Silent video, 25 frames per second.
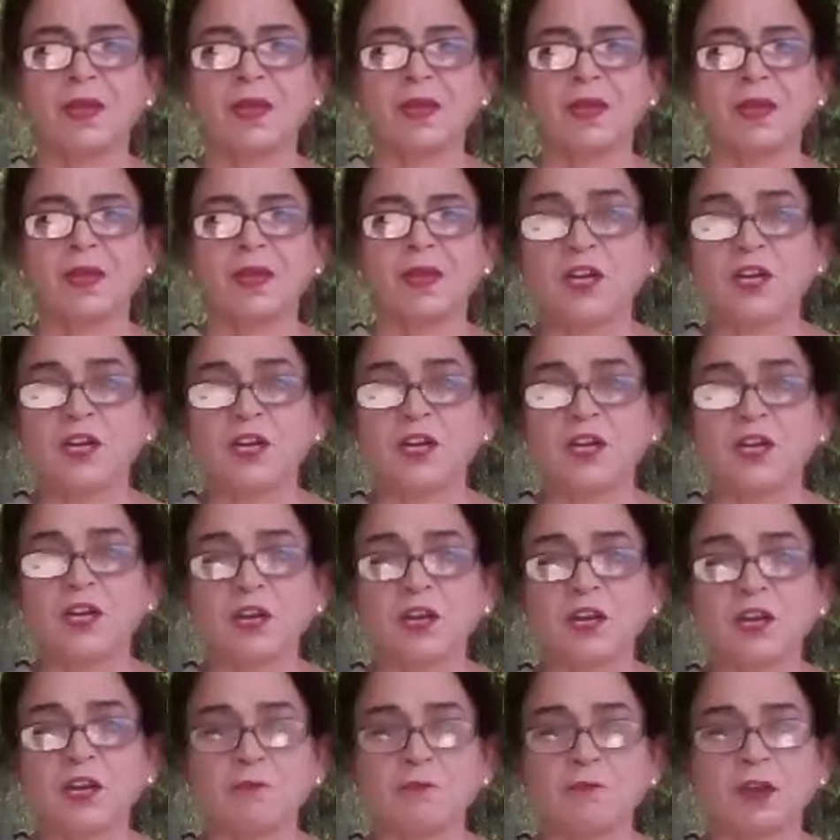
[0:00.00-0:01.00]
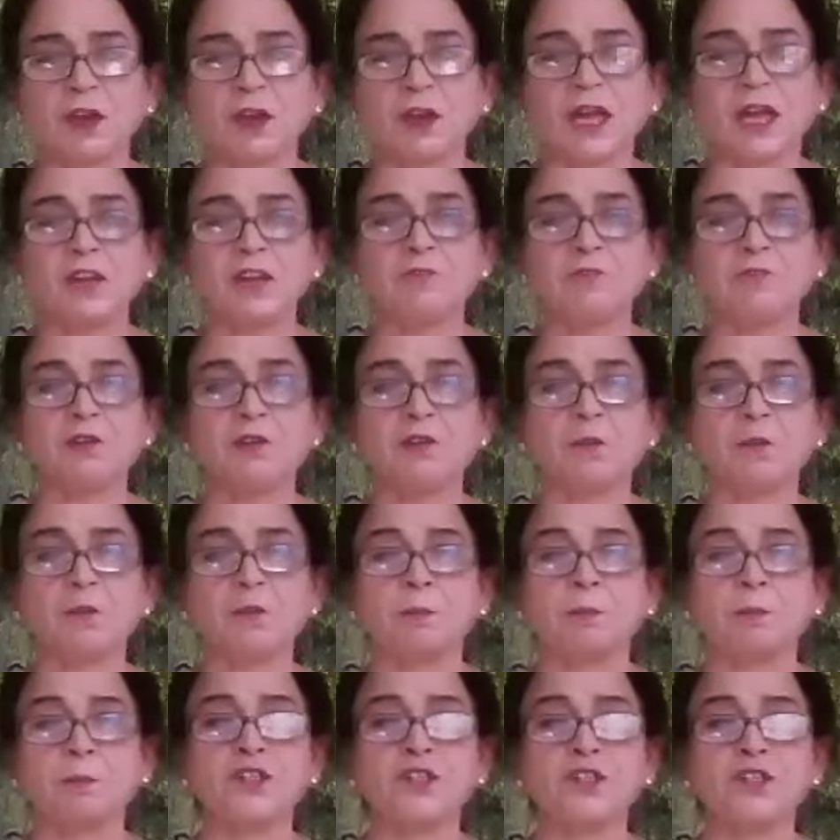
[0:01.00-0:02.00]
And the quality of our
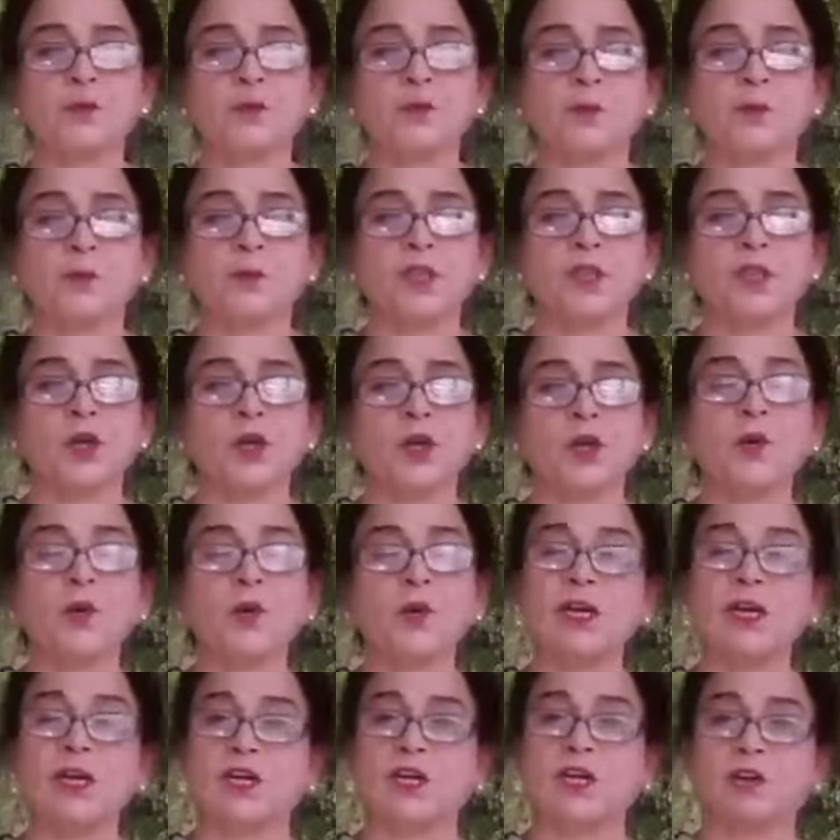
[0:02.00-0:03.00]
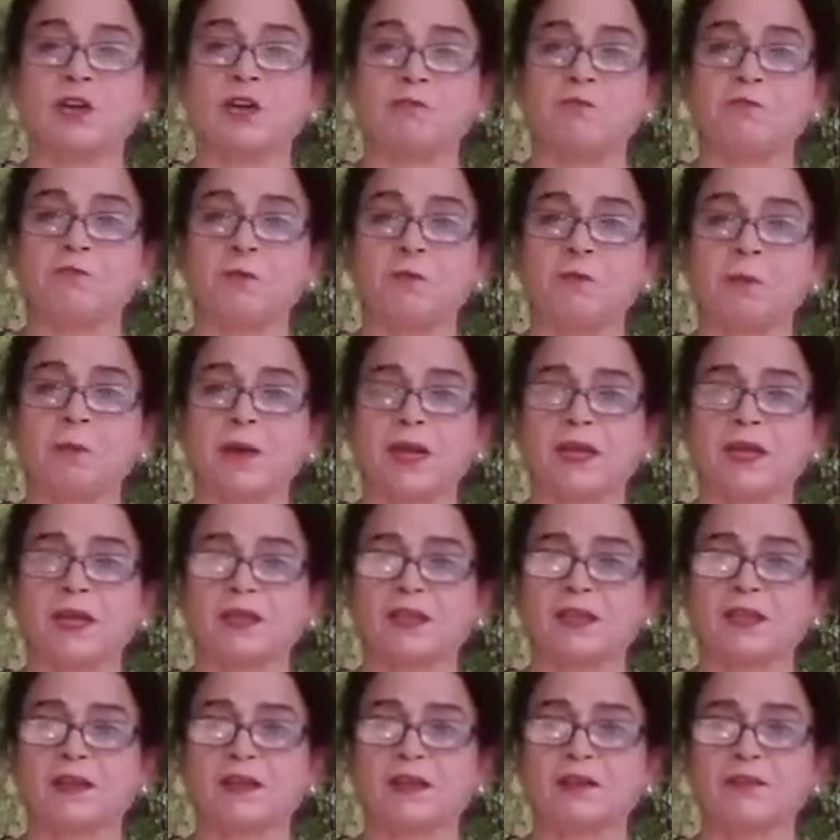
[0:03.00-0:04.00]
life depends upon the quality of our
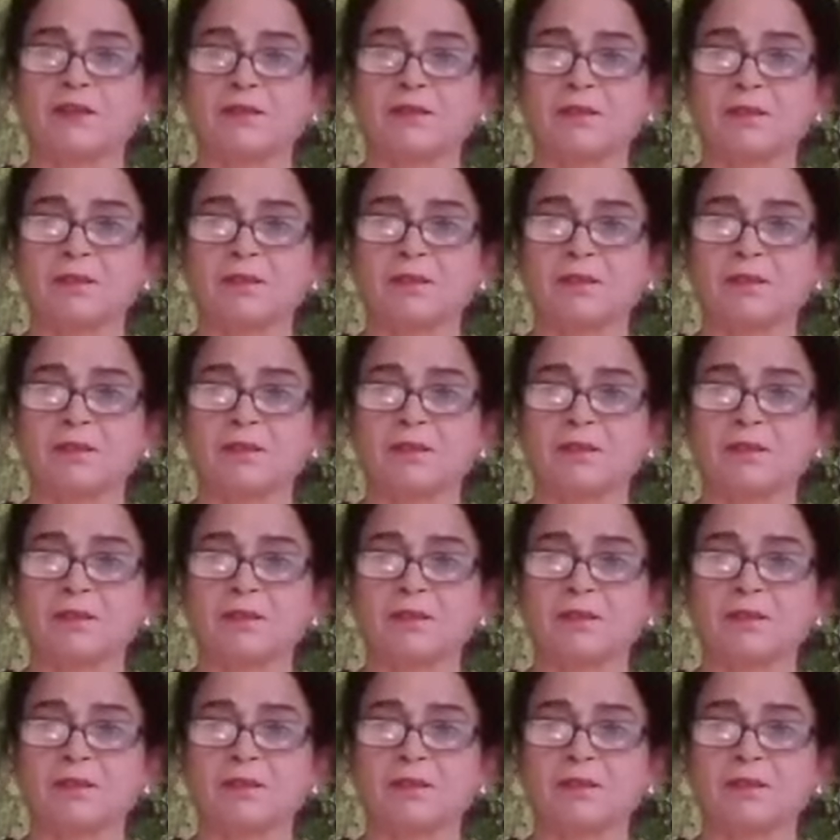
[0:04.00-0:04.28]
breath.